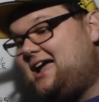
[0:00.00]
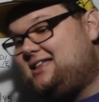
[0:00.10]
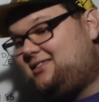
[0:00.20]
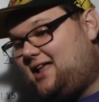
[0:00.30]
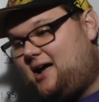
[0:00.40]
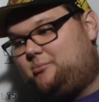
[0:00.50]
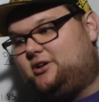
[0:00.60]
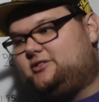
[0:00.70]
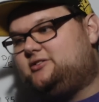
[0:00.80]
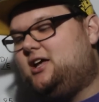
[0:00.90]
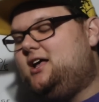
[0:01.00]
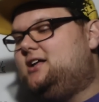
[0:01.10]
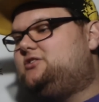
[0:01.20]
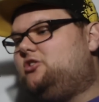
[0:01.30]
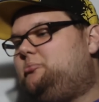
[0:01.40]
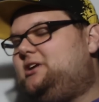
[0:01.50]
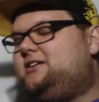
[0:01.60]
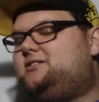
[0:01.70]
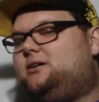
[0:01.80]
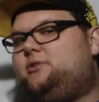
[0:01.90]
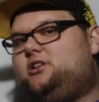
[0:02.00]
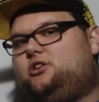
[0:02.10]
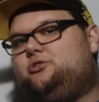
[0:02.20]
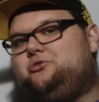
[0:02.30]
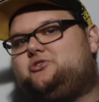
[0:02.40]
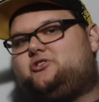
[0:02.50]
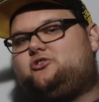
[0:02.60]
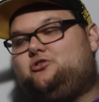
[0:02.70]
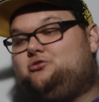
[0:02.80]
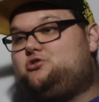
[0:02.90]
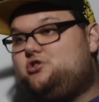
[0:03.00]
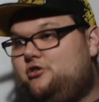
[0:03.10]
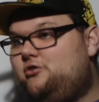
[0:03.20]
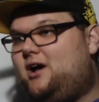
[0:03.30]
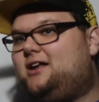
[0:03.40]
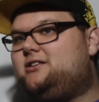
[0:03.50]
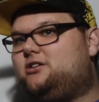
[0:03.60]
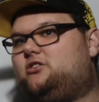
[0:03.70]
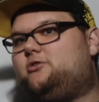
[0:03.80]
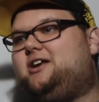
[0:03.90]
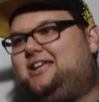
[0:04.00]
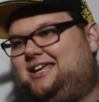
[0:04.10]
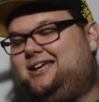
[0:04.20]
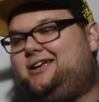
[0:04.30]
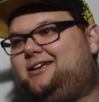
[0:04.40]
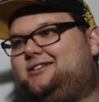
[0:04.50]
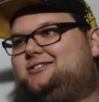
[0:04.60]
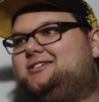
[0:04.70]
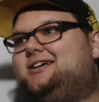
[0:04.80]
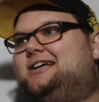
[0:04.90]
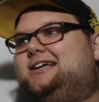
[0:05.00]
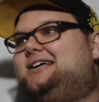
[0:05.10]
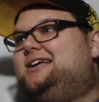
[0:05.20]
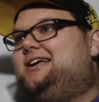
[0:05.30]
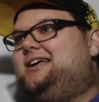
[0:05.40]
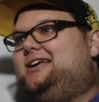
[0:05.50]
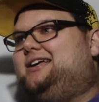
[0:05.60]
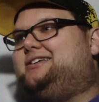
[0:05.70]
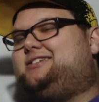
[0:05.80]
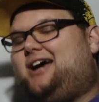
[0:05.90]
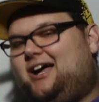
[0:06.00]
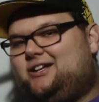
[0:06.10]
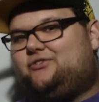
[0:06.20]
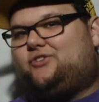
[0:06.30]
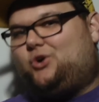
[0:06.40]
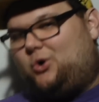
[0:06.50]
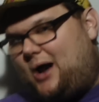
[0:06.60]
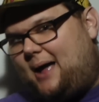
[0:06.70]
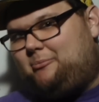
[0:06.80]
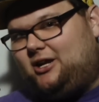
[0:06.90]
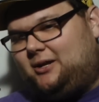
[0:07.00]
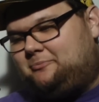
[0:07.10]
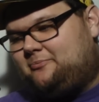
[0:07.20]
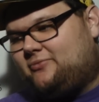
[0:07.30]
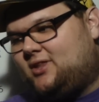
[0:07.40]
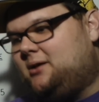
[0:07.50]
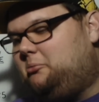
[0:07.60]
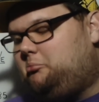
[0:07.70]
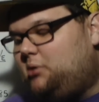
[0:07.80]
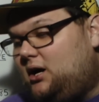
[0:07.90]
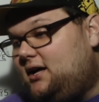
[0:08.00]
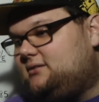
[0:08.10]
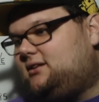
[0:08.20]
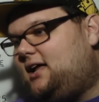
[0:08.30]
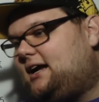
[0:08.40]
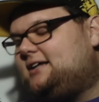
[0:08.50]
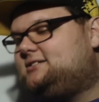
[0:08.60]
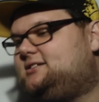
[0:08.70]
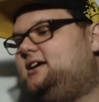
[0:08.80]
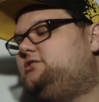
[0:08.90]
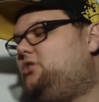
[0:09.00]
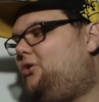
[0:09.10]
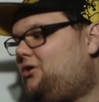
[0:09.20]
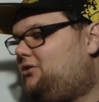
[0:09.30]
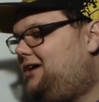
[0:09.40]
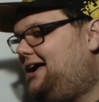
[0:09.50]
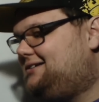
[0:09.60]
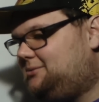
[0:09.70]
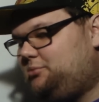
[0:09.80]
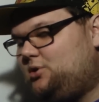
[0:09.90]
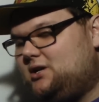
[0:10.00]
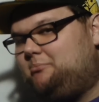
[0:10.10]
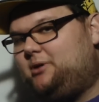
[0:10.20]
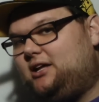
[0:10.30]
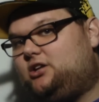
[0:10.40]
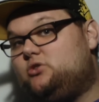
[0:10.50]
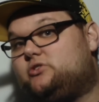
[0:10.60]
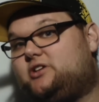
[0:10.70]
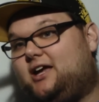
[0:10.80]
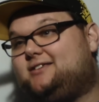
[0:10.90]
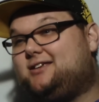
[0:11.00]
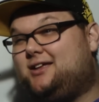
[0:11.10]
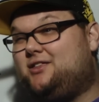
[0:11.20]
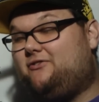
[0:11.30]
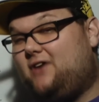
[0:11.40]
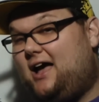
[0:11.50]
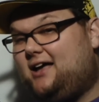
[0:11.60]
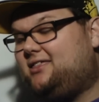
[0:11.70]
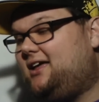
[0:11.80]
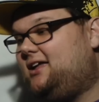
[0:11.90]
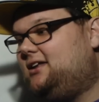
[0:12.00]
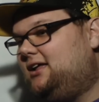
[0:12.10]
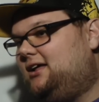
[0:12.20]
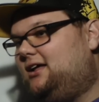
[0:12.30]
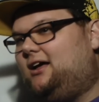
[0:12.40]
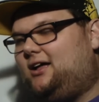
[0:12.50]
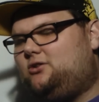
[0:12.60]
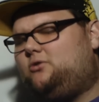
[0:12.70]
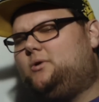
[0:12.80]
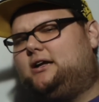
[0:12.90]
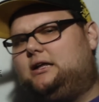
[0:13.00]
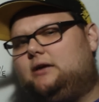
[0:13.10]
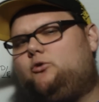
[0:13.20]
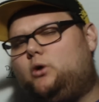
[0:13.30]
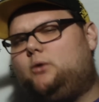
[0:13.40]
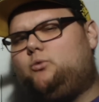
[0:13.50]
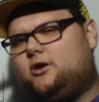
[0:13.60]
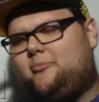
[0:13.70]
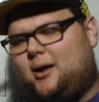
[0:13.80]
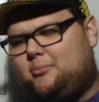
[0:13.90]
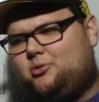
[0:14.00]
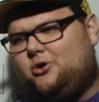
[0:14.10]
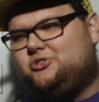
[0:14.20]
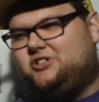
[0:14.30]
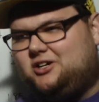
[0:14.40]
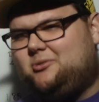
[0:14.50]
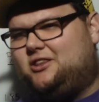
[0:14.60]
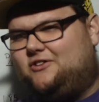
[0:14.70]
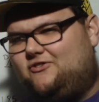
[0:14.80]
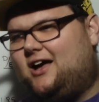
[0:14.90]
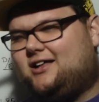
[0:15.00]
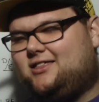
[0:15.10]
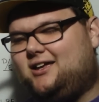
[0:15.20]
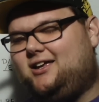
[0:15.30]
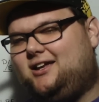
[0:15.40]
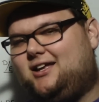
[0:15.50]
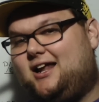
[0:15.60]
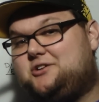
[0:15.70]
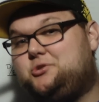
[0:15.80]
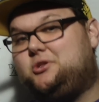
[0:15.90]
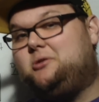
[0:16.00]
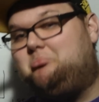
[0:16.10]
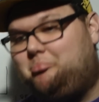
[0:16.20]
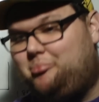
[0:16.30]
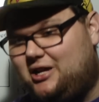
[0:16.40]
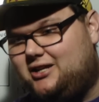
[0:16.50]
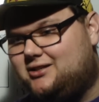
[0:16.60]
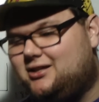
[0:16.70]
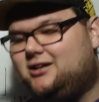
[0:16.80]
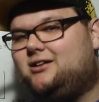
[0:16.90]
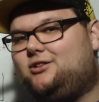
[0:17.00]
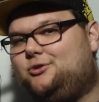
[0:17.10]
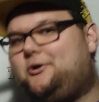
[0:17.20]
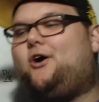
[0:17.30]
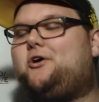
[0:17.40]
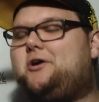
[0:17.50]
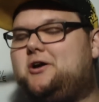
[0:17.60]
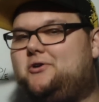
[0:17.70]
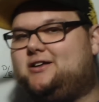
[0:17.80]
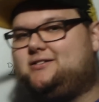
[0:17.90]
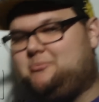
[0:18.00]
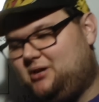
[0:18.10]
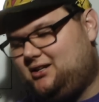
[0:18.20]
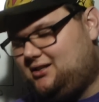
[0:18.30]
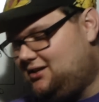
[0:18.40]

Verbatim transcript: and Lapras. So being that we lose to two out of the three kings is kind of crappy. But, like I said, Torkoal has a pretty big use case, and the fact that, I don't want to give away one of my pros here, but the fact that he can actually beat Lucario is a big